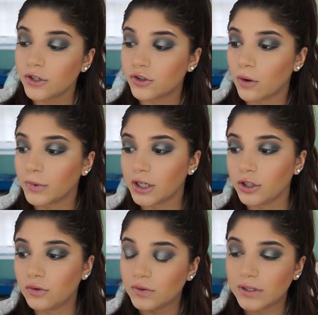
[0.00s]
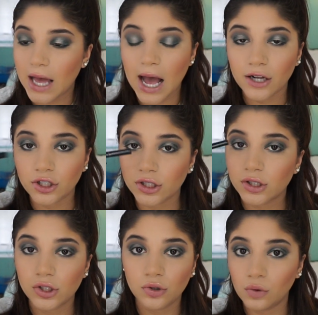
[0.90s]
So I'm gonna use that
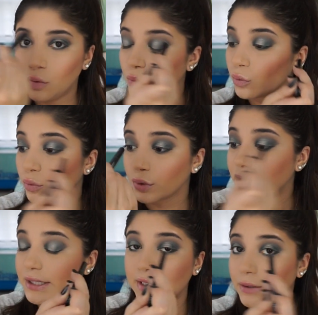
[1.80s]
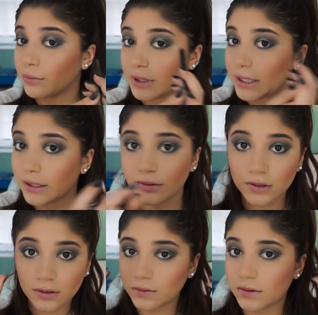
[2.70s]
just to really